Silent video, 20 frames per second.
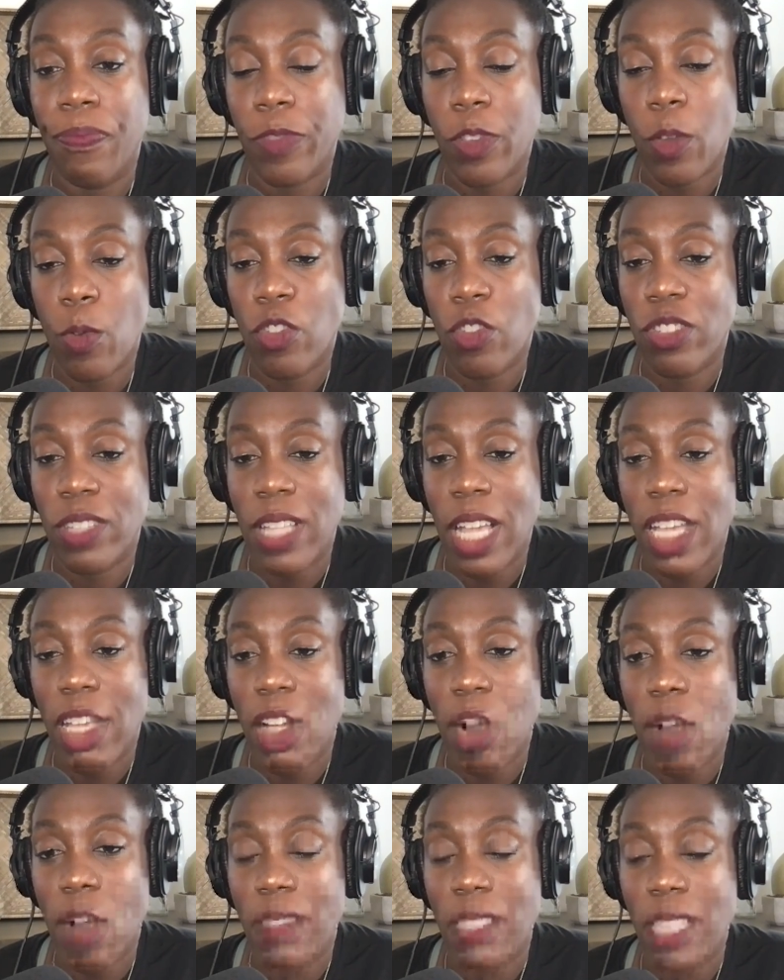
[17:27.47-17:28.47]
which is not going
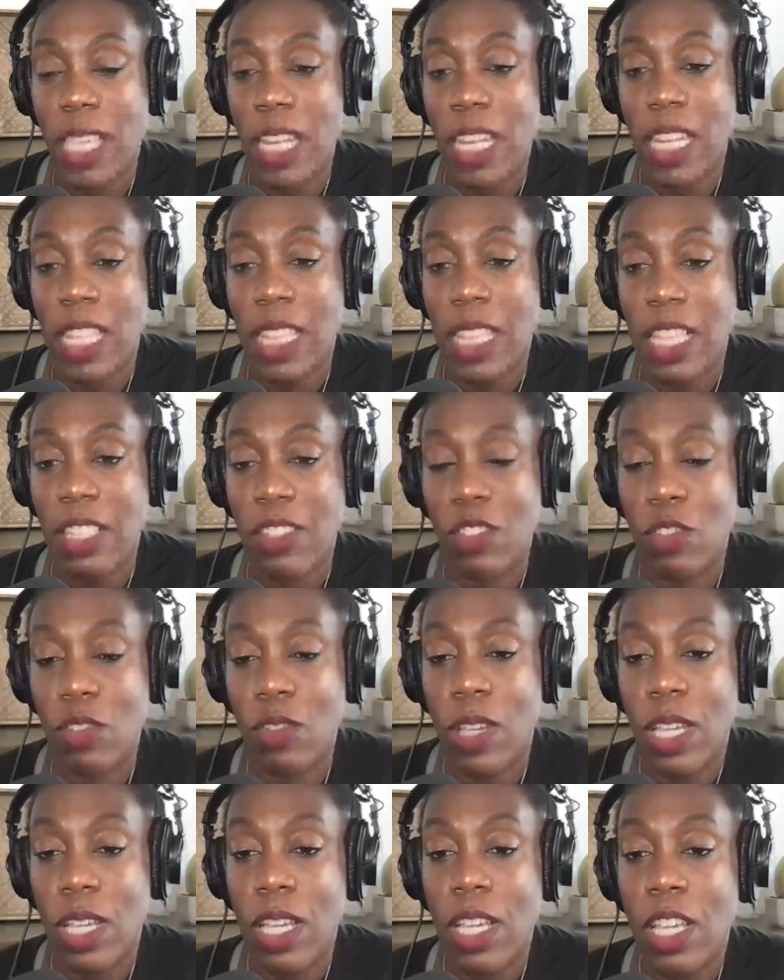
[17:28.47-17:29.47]
to offset anything. So,
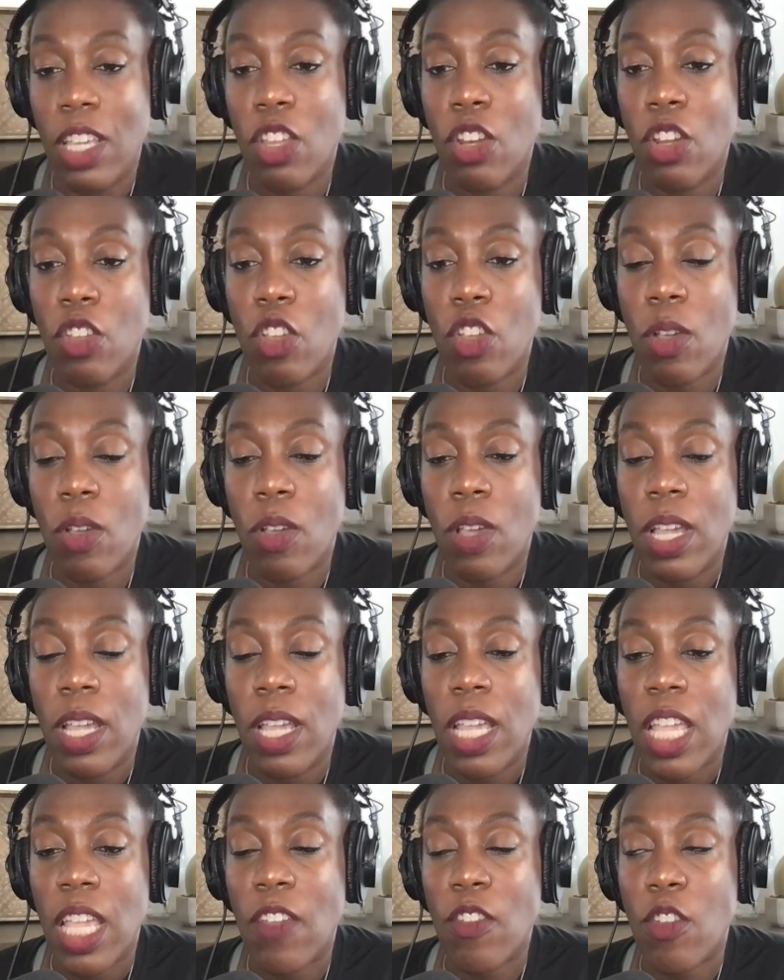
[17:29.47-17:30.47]
if
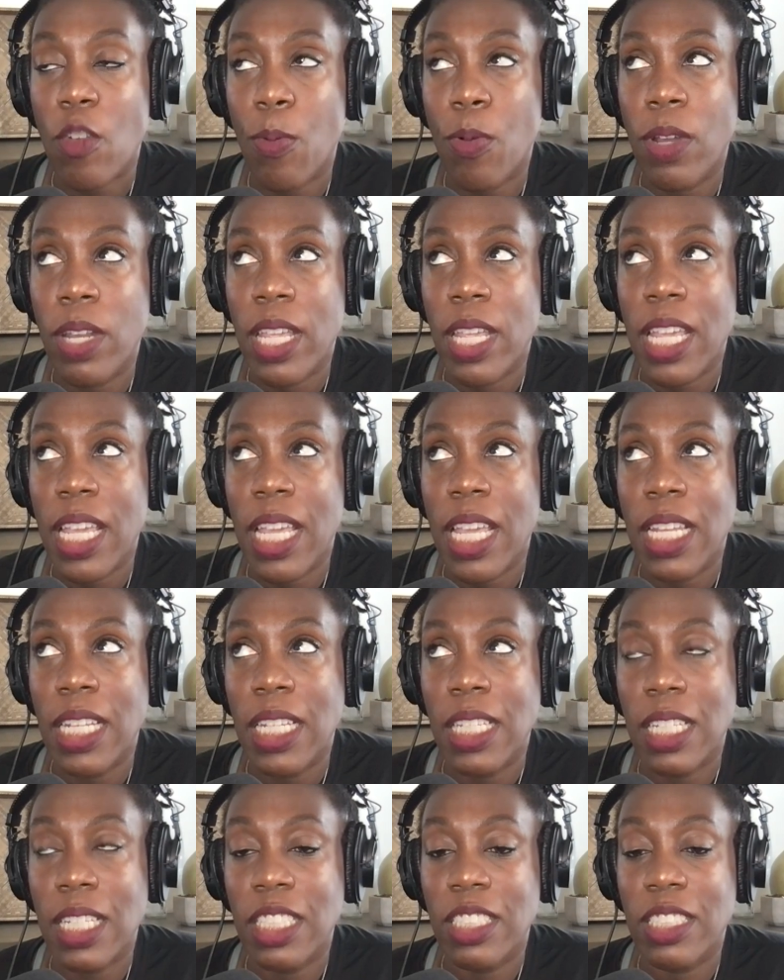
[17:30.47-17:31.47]
you're putting
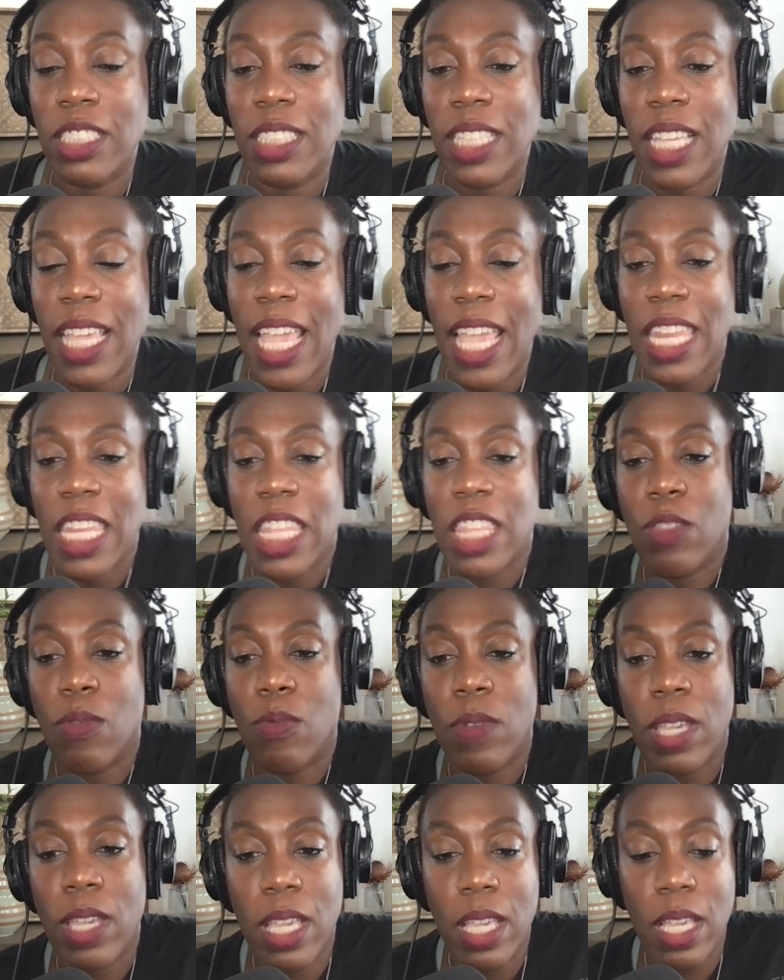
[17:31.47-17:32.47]
in, let's just say
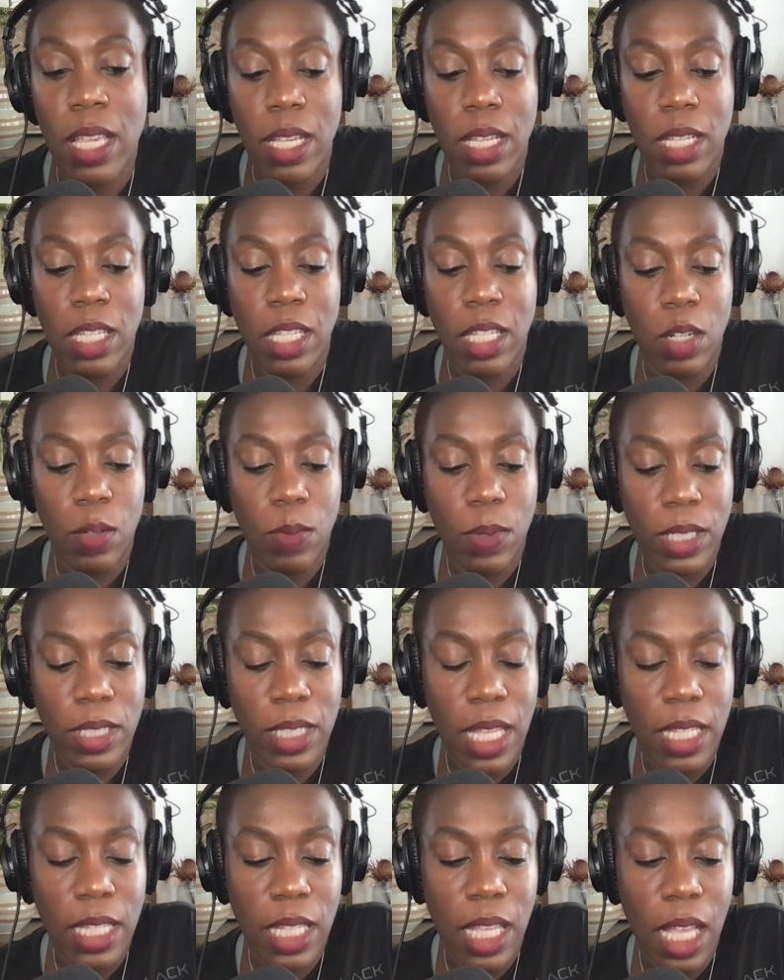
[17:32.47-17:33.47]
83, what is
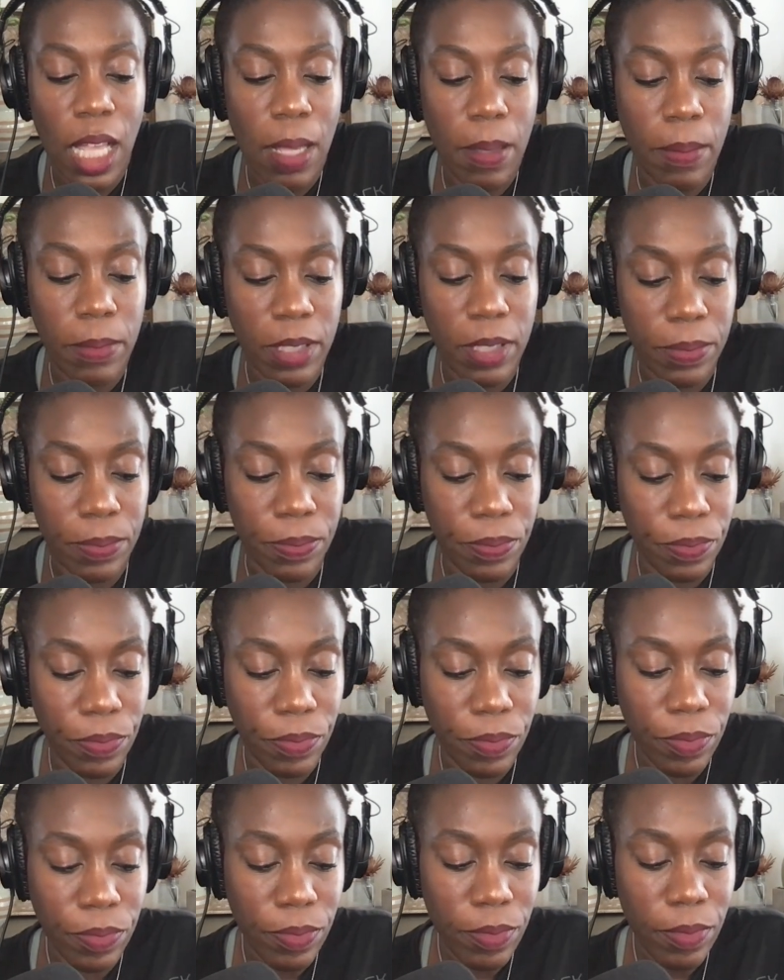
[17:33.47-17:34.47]
that times?
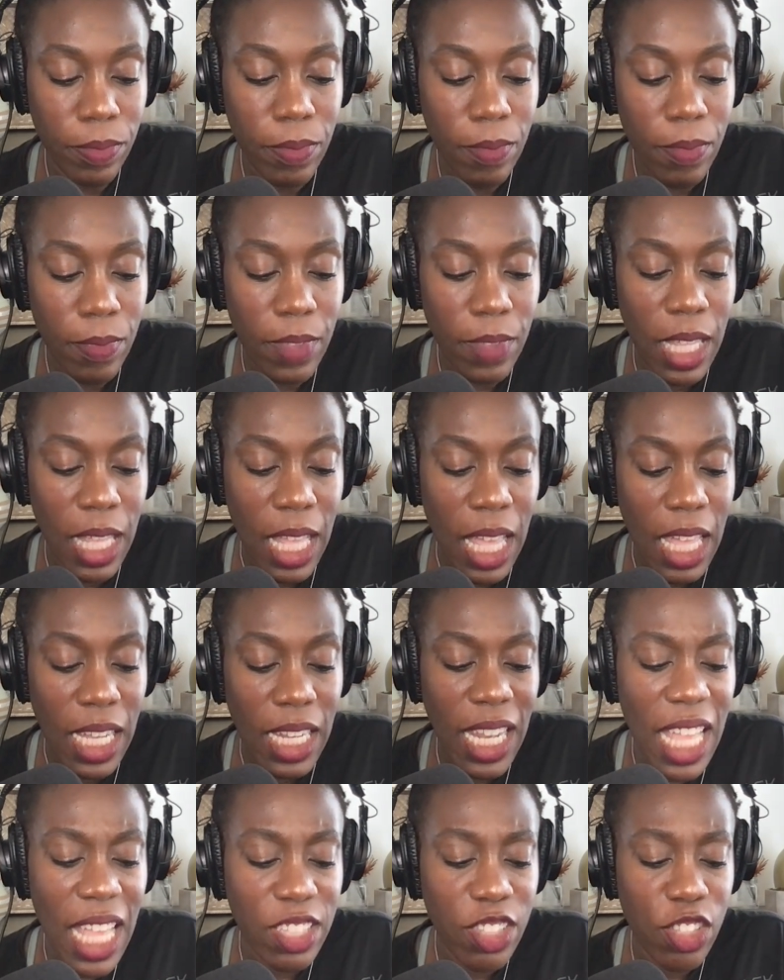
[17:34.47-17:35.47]

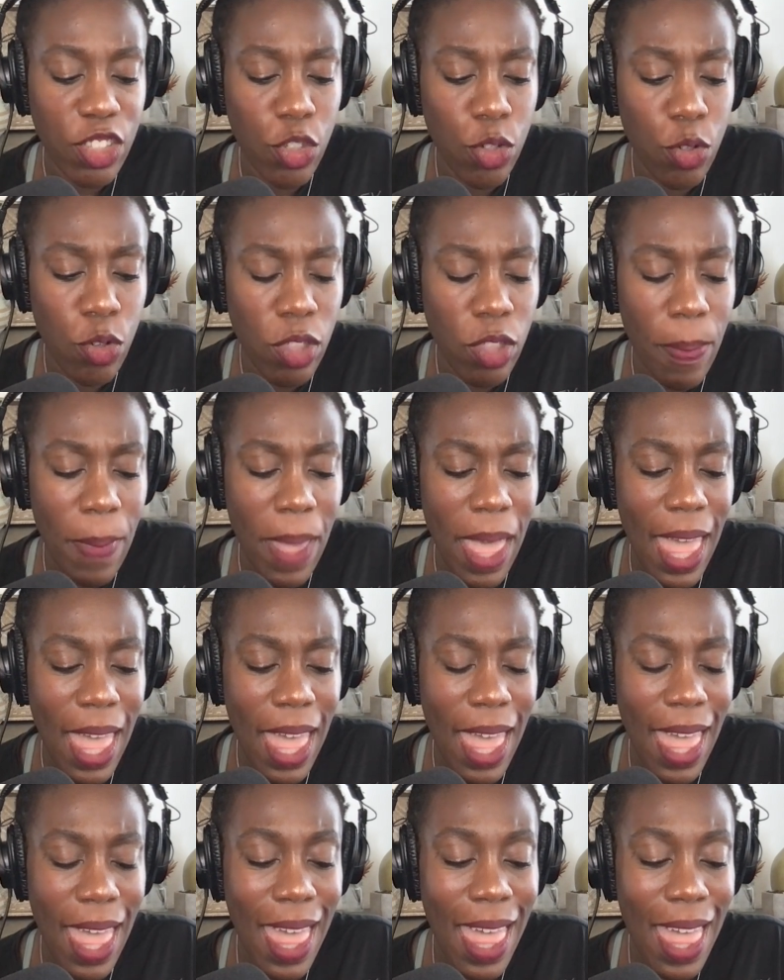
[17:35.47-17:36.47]
Let's do the
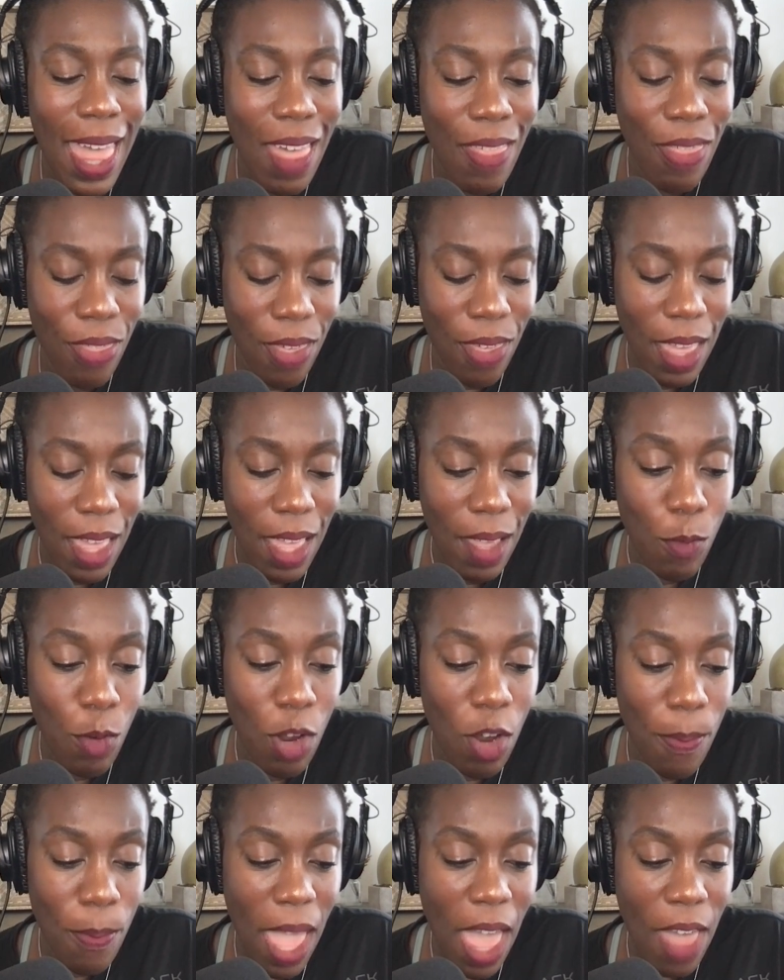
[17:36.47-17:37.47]
math.
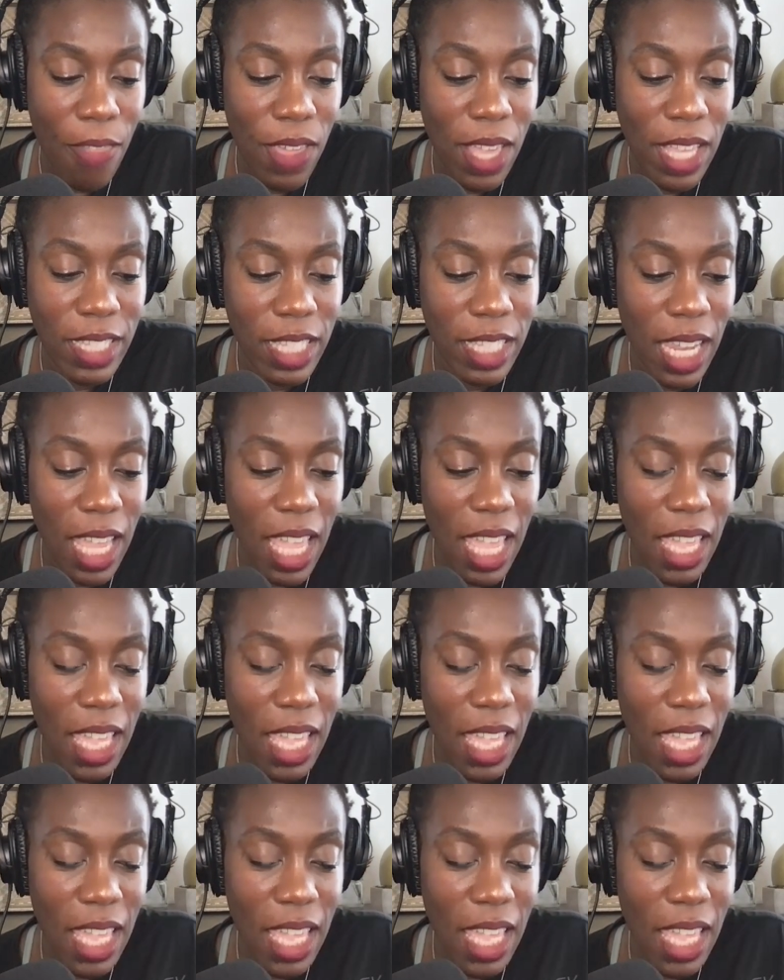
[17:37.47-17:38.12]
We're mathing today